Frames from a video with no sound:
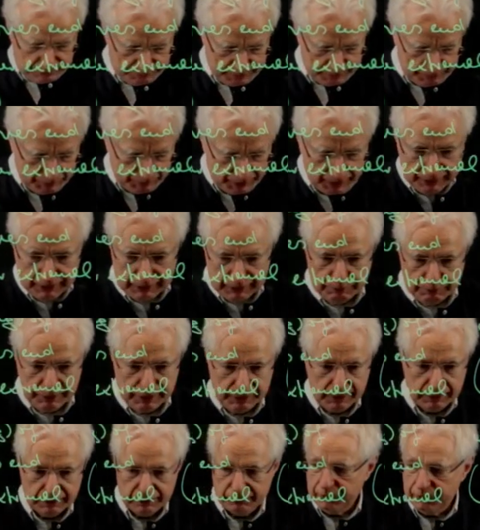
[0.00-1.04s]
maybe I can
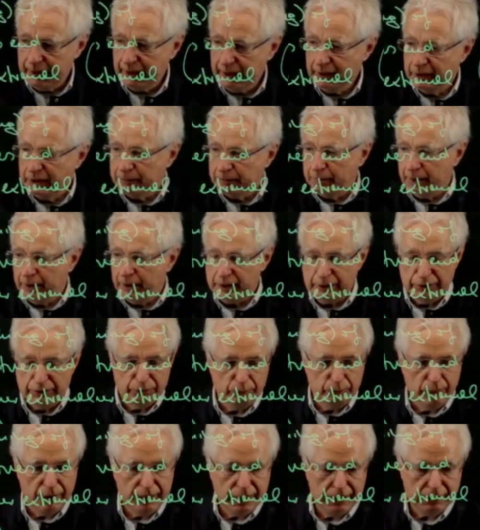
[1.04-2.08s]
make a side remark
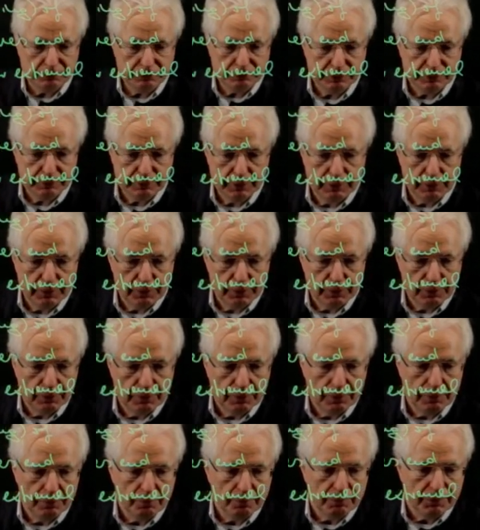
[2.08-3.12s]
if we have
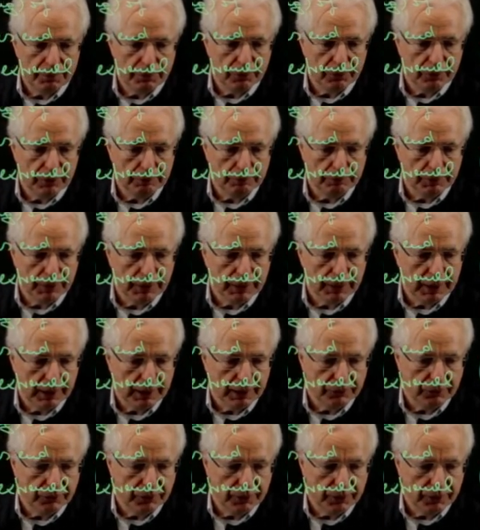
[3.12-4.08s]
something like